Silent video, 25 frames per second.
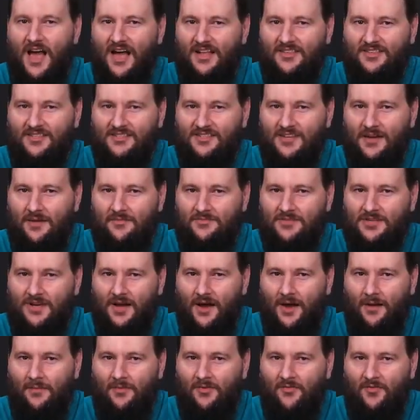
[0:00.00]
At the same
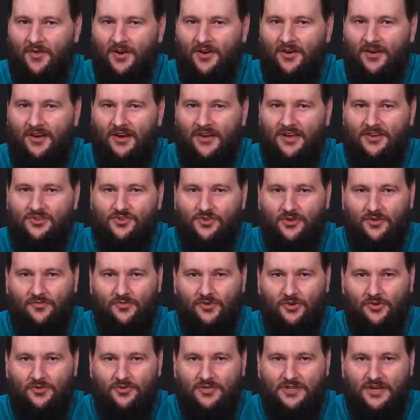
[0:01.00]
time, the very nature
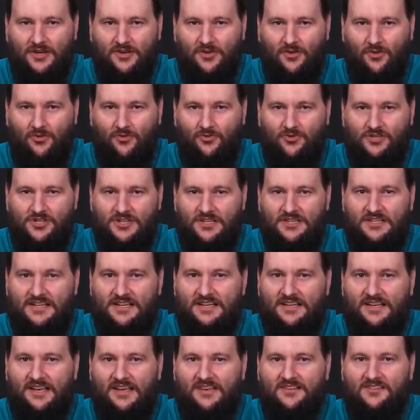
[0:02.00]
of the new technology
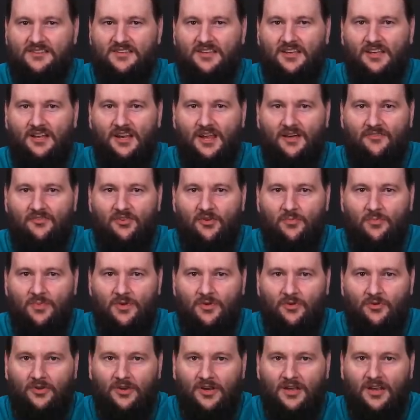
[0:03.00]
dictates the
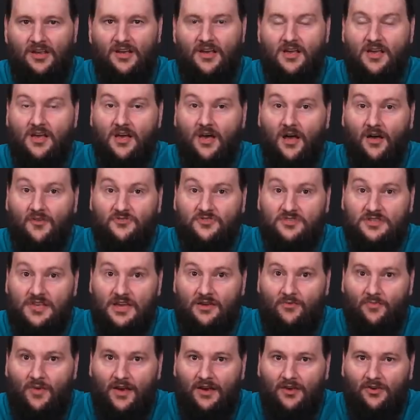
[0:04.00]
inevitability of
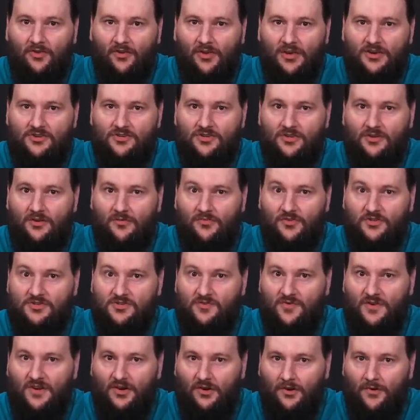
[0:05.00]
state regulation of the
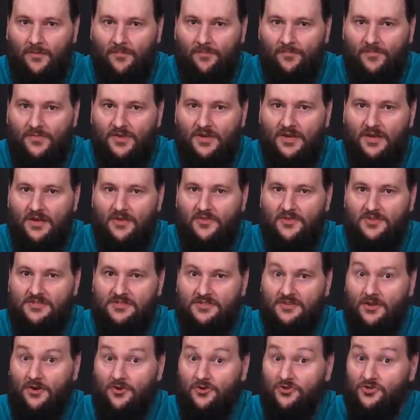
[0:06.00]
sphere. This
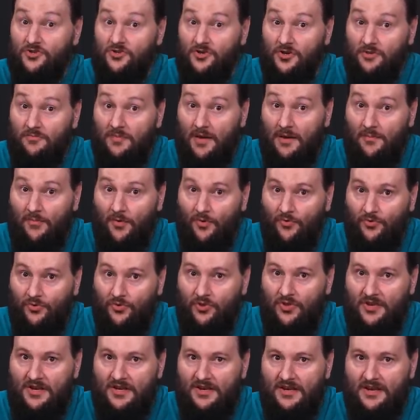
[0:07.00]
is understood by both
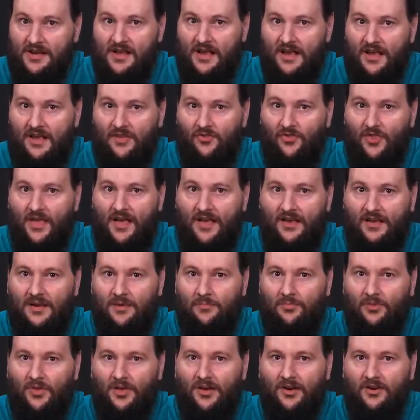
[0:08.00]
leading and
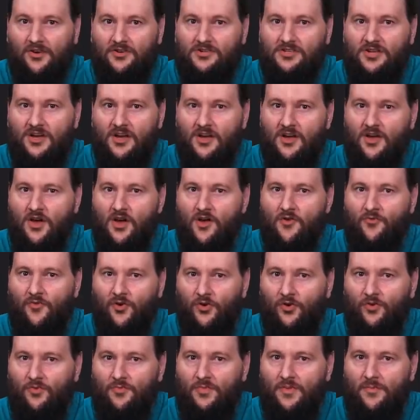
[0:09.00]
lagging players,
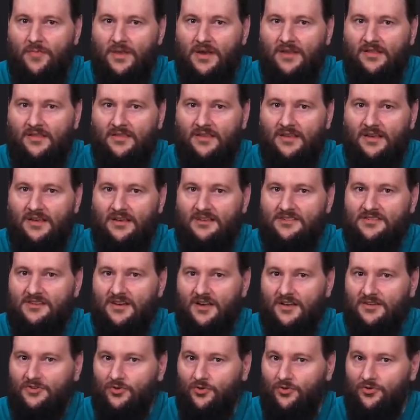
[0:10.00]
for whom the main thing is
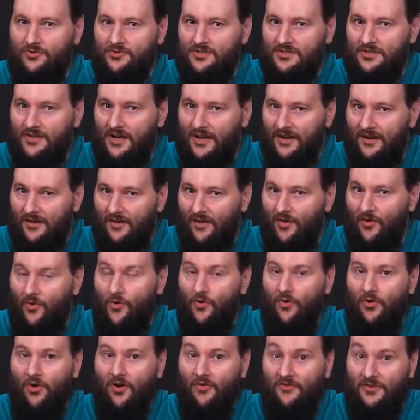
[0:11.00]
not to lose sight
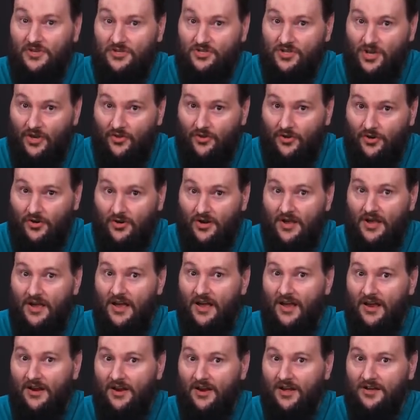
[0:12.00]
of each other
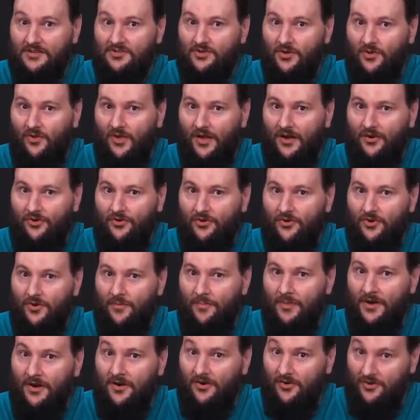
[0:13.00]
and not to allow new
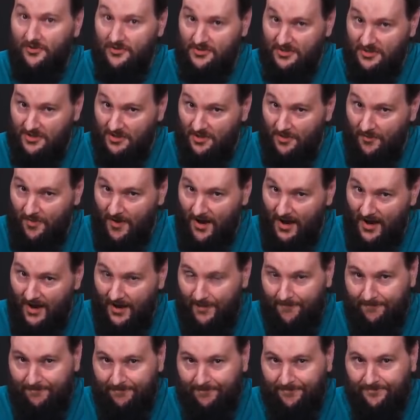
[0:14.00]
competitors into the
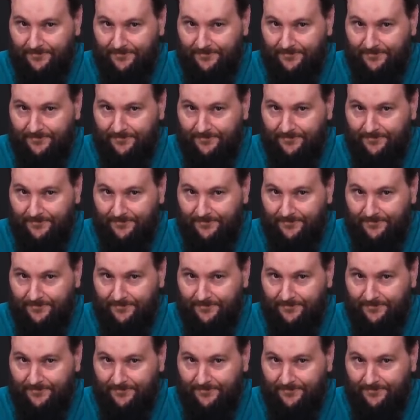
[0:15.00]
pie.